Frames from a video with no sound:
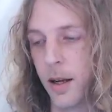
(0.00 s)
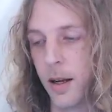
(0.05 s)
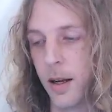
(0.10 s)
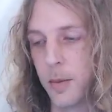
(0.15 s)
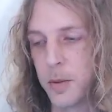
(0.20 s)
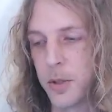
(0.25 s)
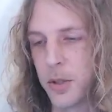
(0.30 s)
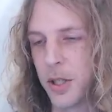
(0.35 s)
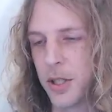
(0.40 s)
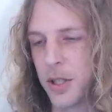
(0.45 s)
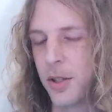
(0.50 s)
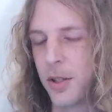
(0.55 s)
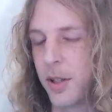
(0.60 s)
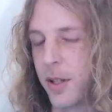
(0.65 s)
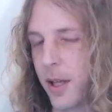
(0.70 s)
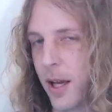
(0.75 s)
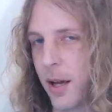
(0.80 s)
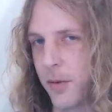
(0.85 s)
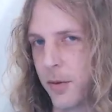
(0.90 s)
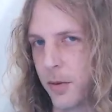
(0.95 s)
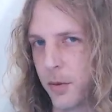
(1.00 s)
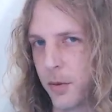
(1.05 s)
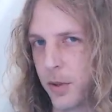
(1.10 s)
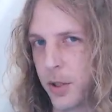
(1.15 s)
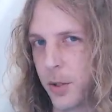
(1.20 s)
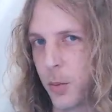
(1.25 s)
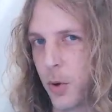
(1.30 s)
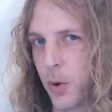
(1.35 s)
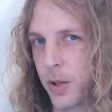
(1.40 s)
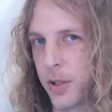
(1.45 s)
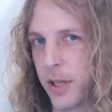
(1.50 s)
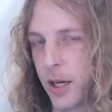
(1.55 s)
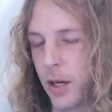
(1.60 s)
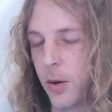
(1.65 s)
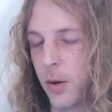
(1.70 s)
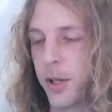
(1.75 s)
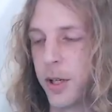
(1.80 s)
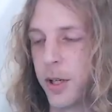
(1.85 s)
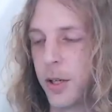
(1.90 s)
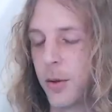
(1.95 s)
Traditionally, it haven't really worked
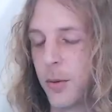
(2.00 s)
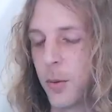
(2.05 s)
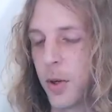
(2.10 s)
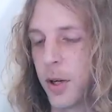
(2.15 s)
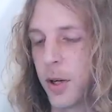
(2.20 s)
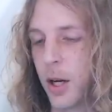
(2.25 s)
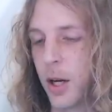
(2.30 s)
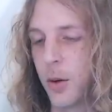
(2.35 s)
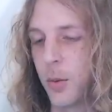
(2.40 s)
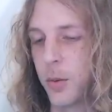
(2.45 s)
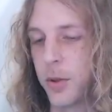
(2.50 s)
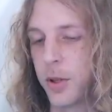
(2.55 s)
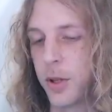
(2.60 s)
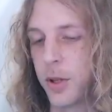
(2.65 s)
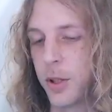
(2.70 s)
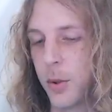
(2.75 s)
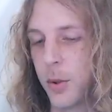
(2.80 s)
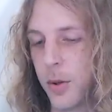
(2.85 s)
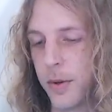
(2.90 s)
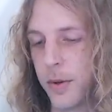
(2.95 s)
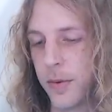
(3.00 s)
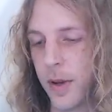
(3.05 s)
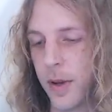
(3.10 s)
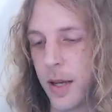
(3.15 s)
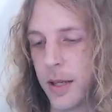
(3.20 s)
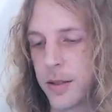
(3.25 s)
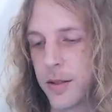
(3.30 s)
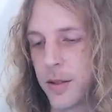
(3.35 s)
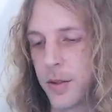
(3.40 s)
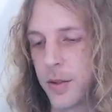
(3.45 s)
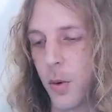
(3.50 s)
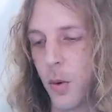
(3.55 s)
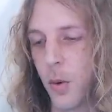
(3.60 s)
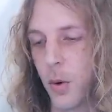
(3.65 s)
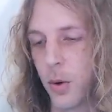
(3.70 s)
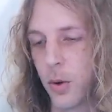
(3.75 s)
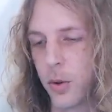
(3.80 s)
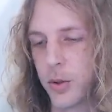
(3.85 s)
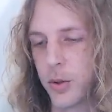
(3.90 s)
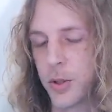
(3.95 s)
out. They don't work out with UFS
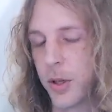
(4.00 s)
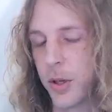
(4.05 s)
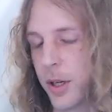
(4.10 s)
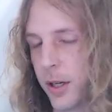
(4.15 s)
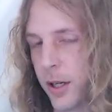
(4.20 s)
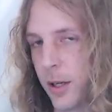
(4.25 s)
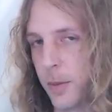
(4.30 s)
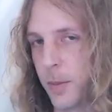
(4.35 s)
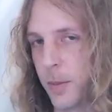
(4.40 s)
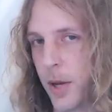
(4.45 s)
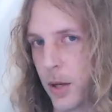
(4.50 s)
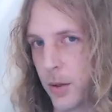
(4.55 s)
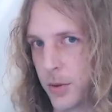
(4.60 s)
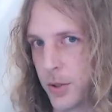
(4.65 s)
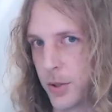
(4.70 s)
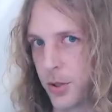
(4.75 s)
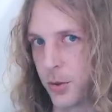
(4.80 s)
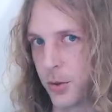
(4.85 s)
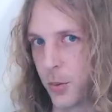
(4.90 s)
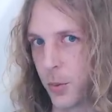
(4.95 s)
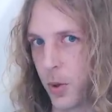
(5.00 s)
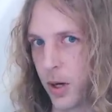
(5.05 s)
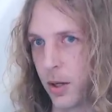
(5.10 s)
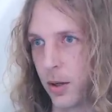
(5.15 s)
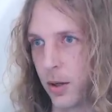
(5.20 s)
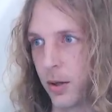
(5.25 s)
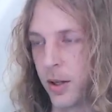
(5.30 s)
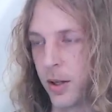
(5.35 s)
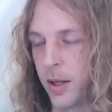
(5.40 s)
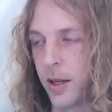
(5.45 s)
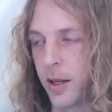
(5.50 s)
or Trinity mount too well.